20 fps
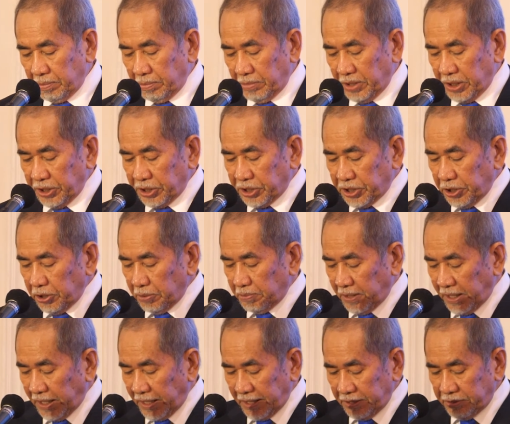Ministry of
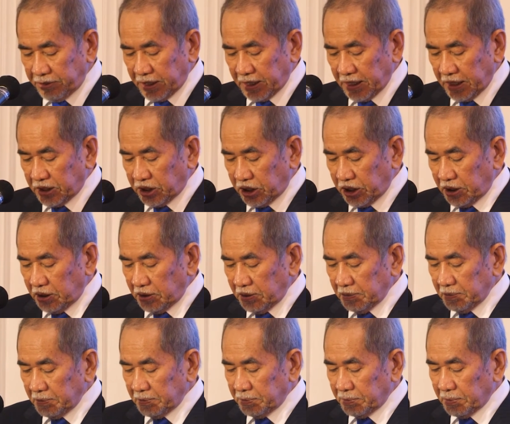Higher
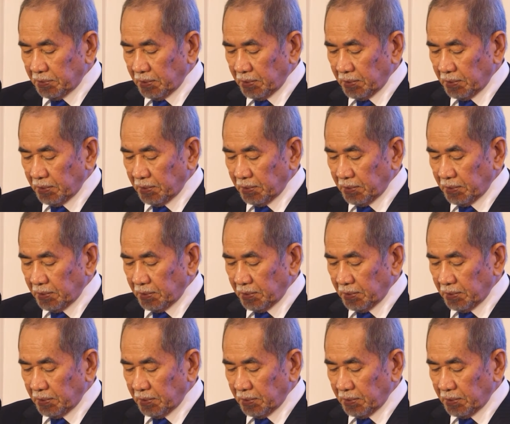Education,